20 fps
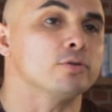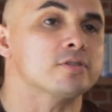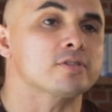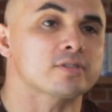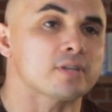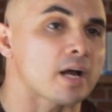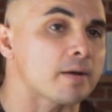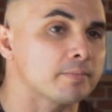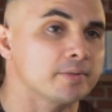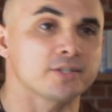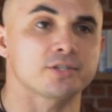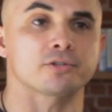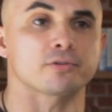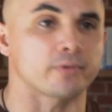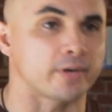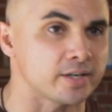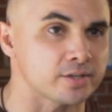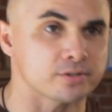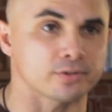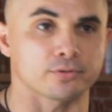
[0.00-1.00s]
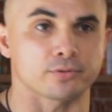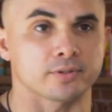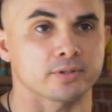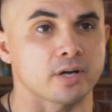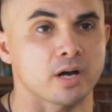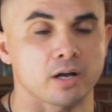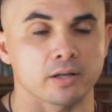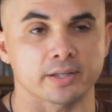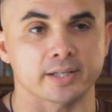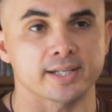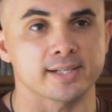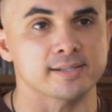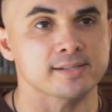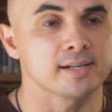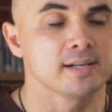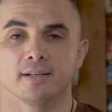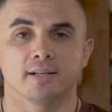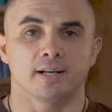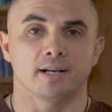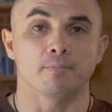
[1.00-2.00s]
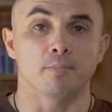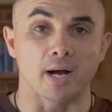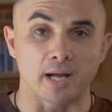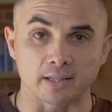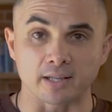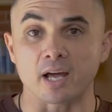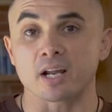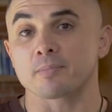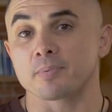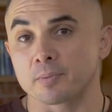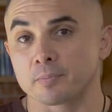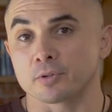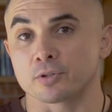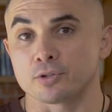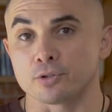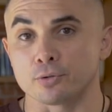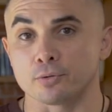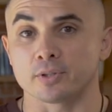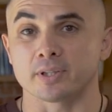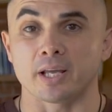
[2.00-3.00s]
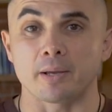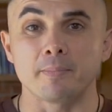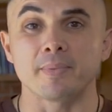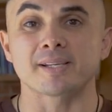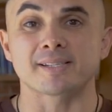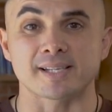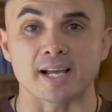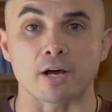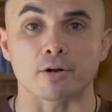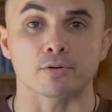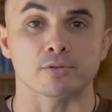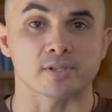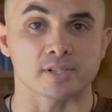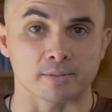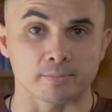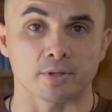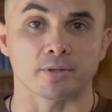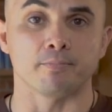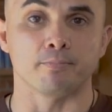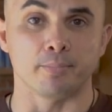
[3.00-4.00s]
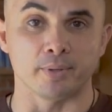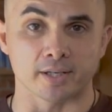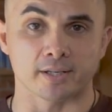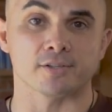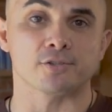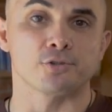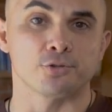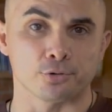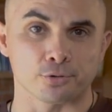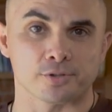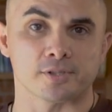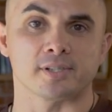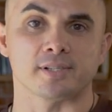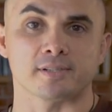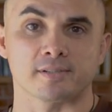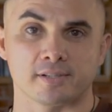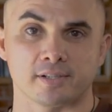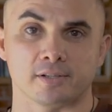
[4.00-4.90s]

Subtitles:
stop lead generation during the holidays. A lot of people do, and they miss out on some of the biggest, juiciest